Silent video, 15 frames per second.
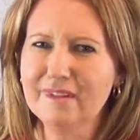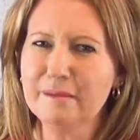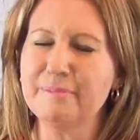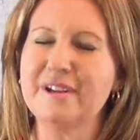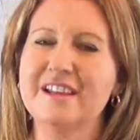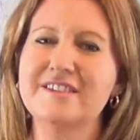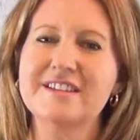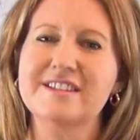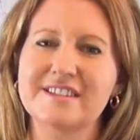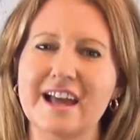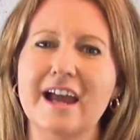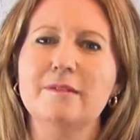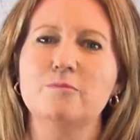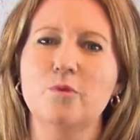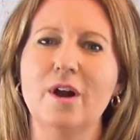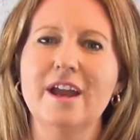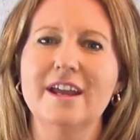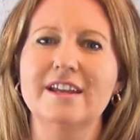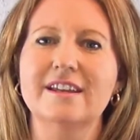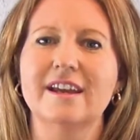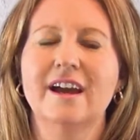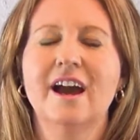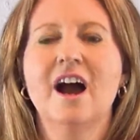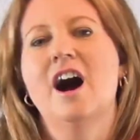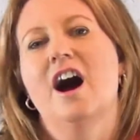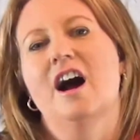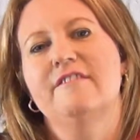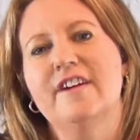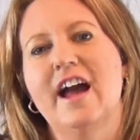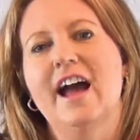But in this same week,
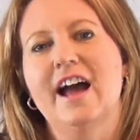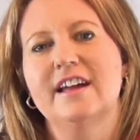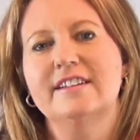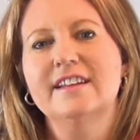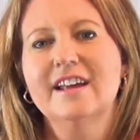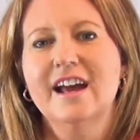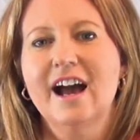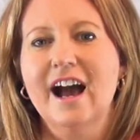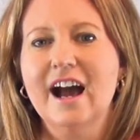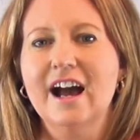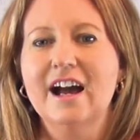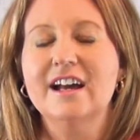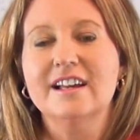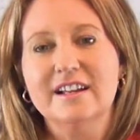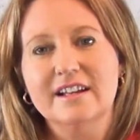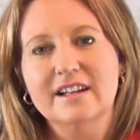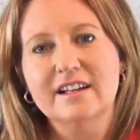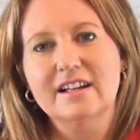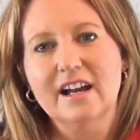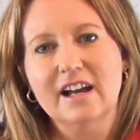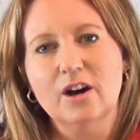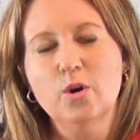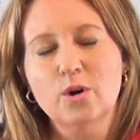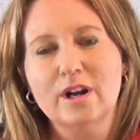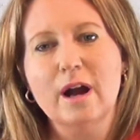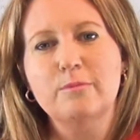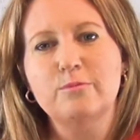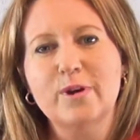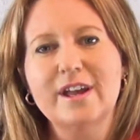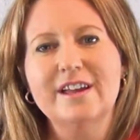I've had a
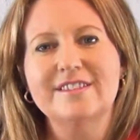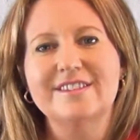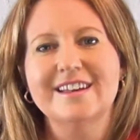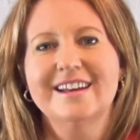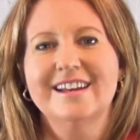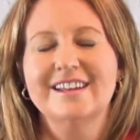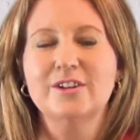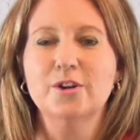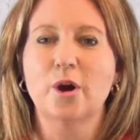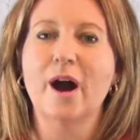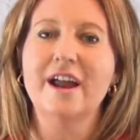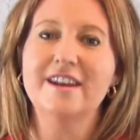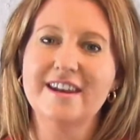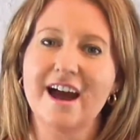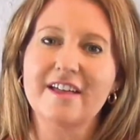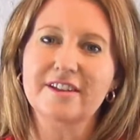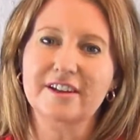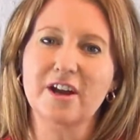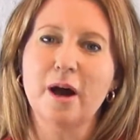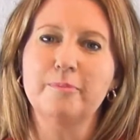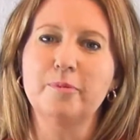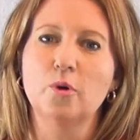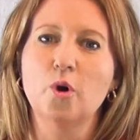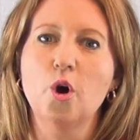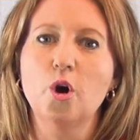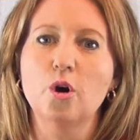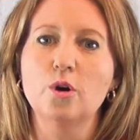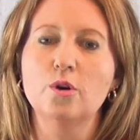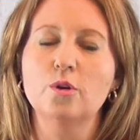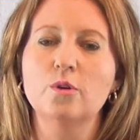hookup with, you know, another couple
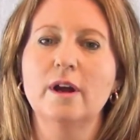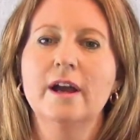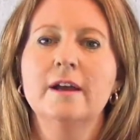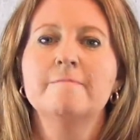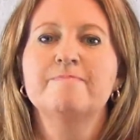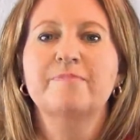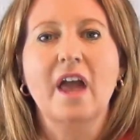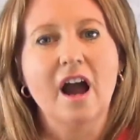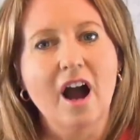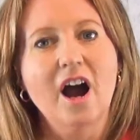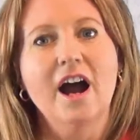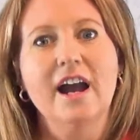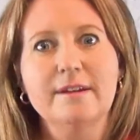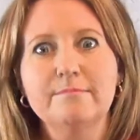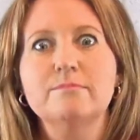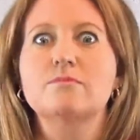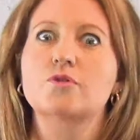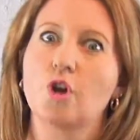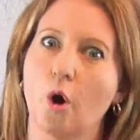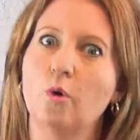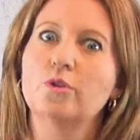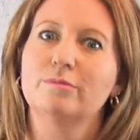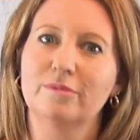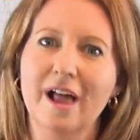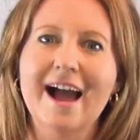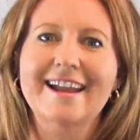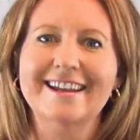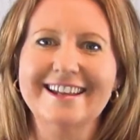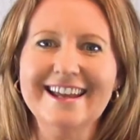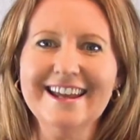who I told them
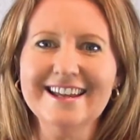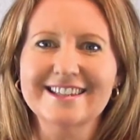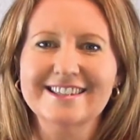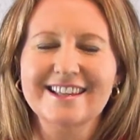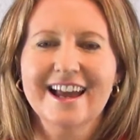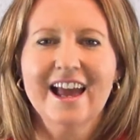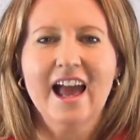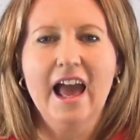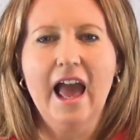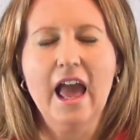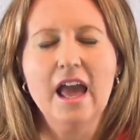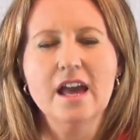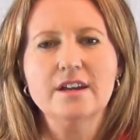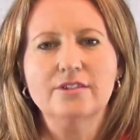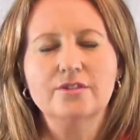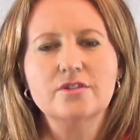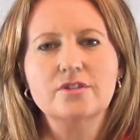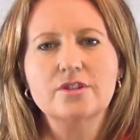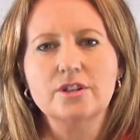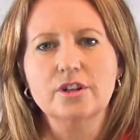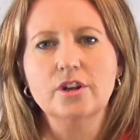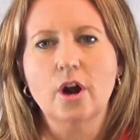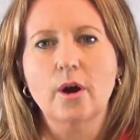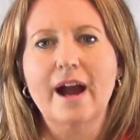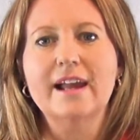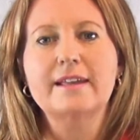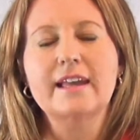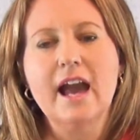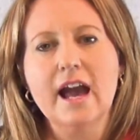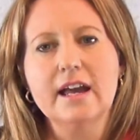like it is. And, you know,
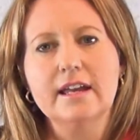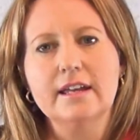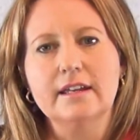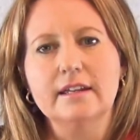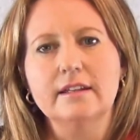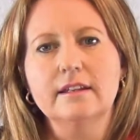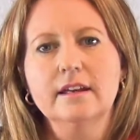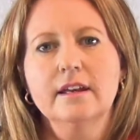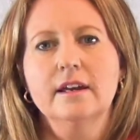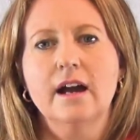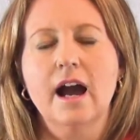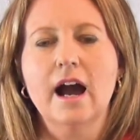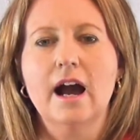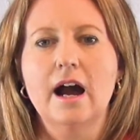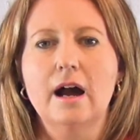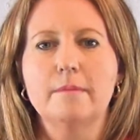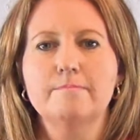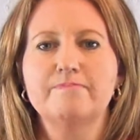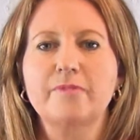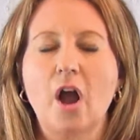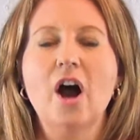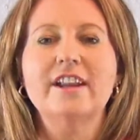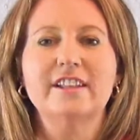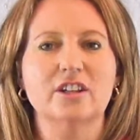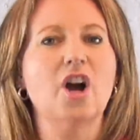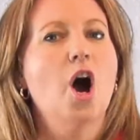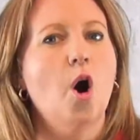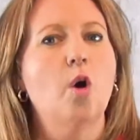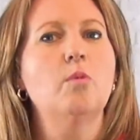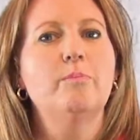again, I didn't
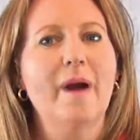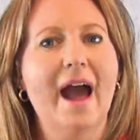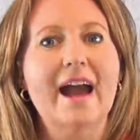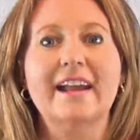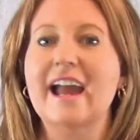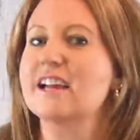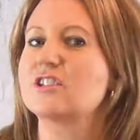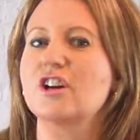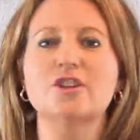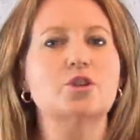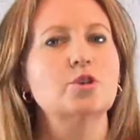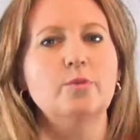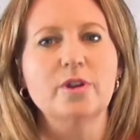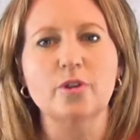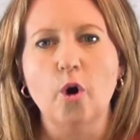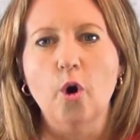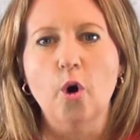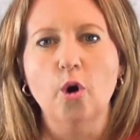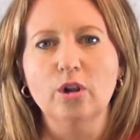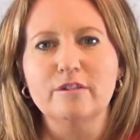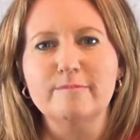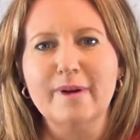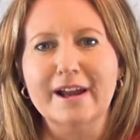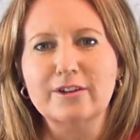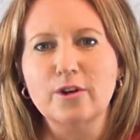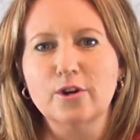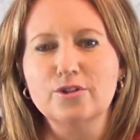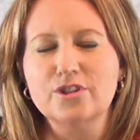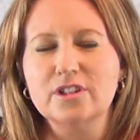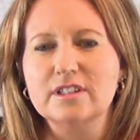hold back, as I do with all of my
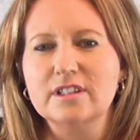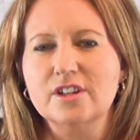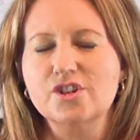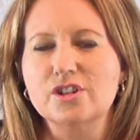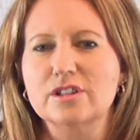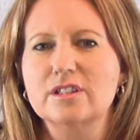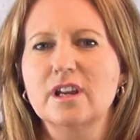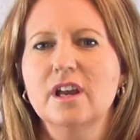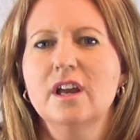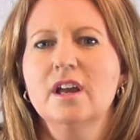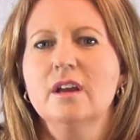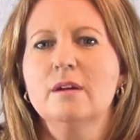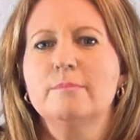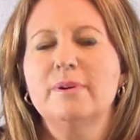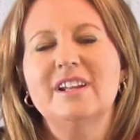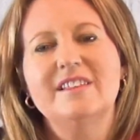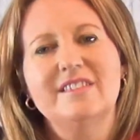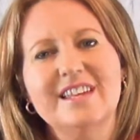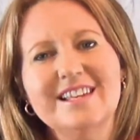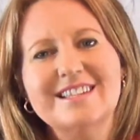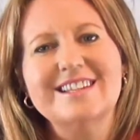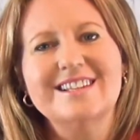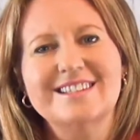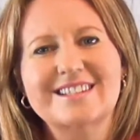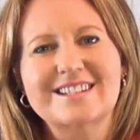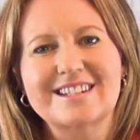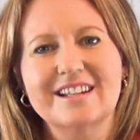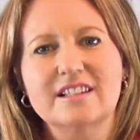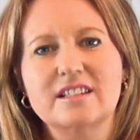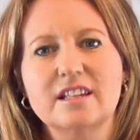coaching sessions. But in this
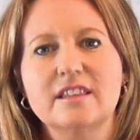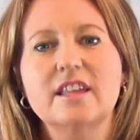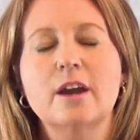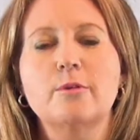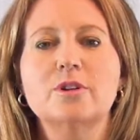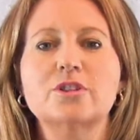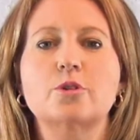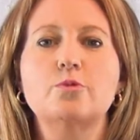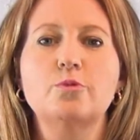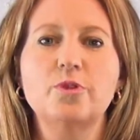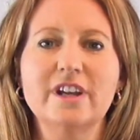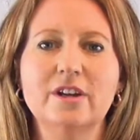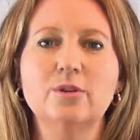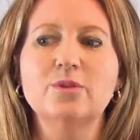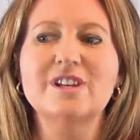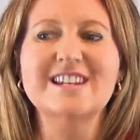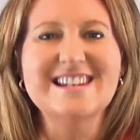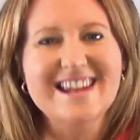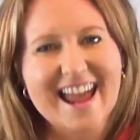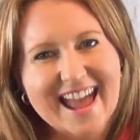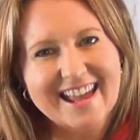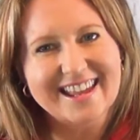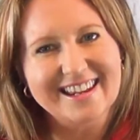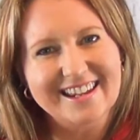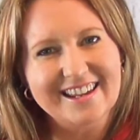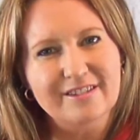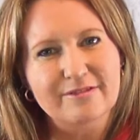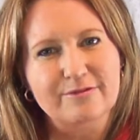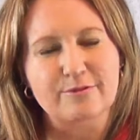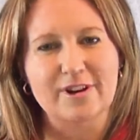instance, there was a real
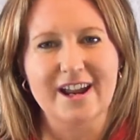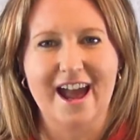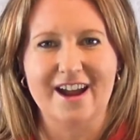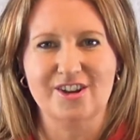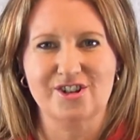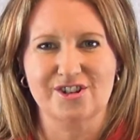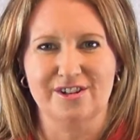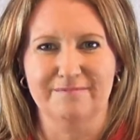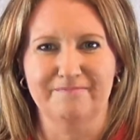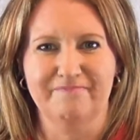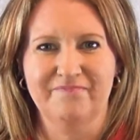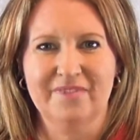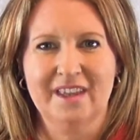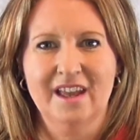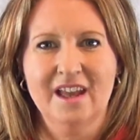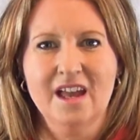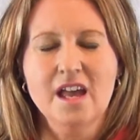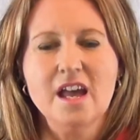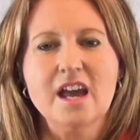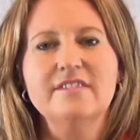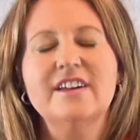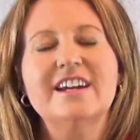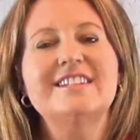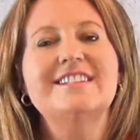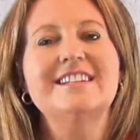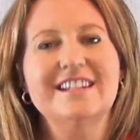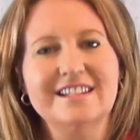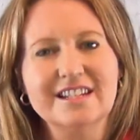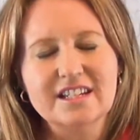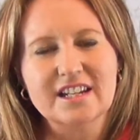negative reaction. And they
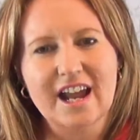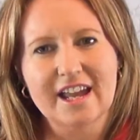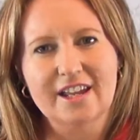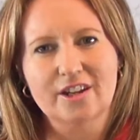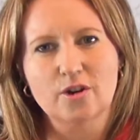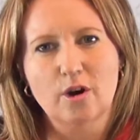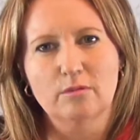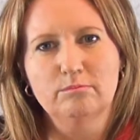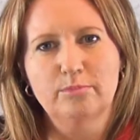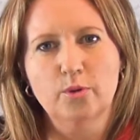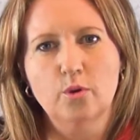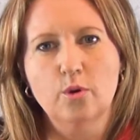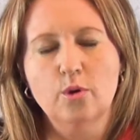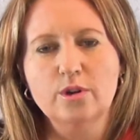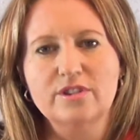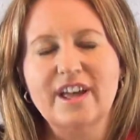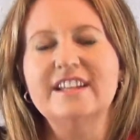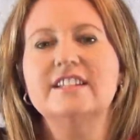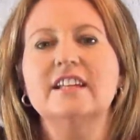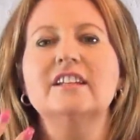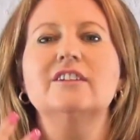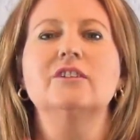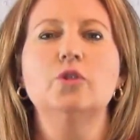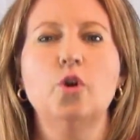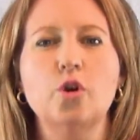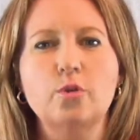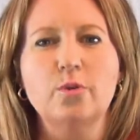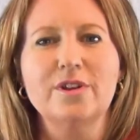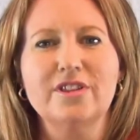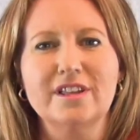didn't take it on board. They didn't
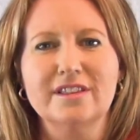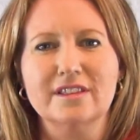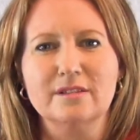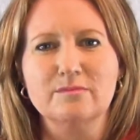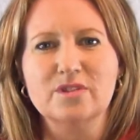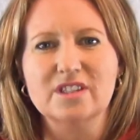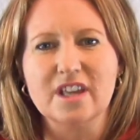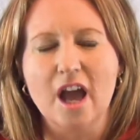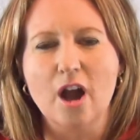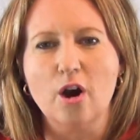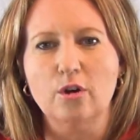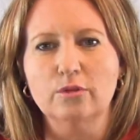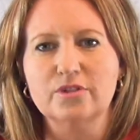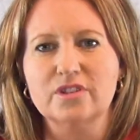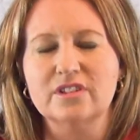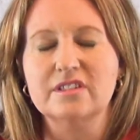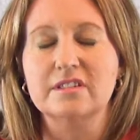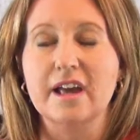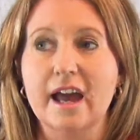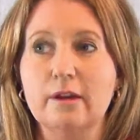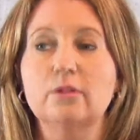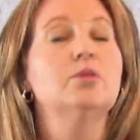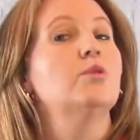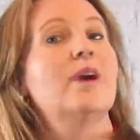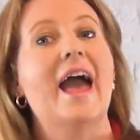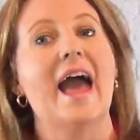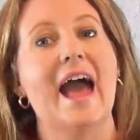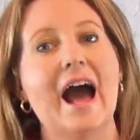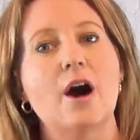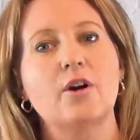look within themselves and say, well, look,
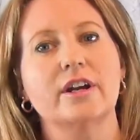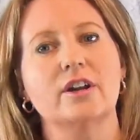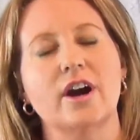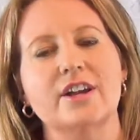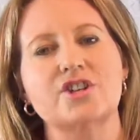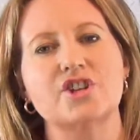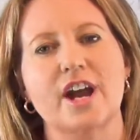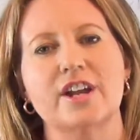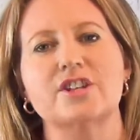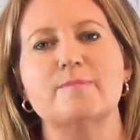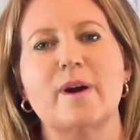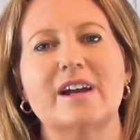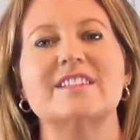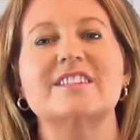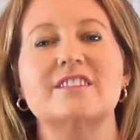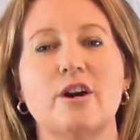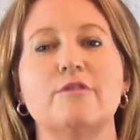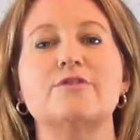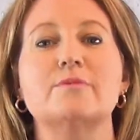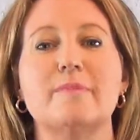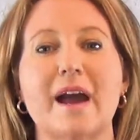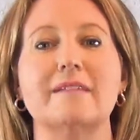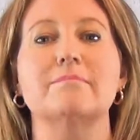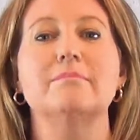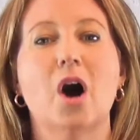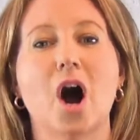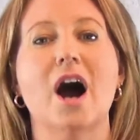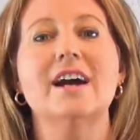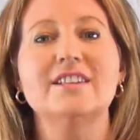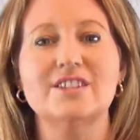how can I change myself to make
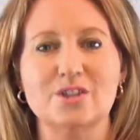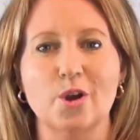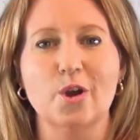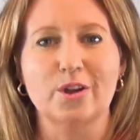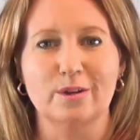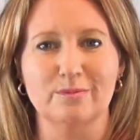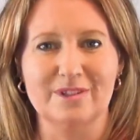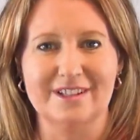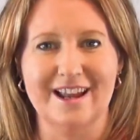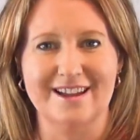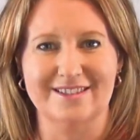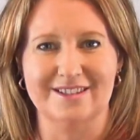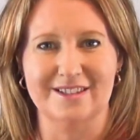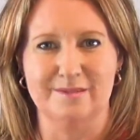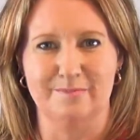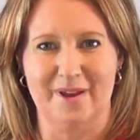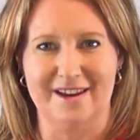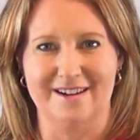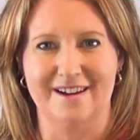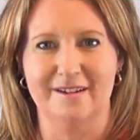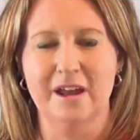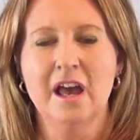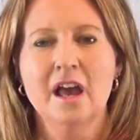my circumstances better?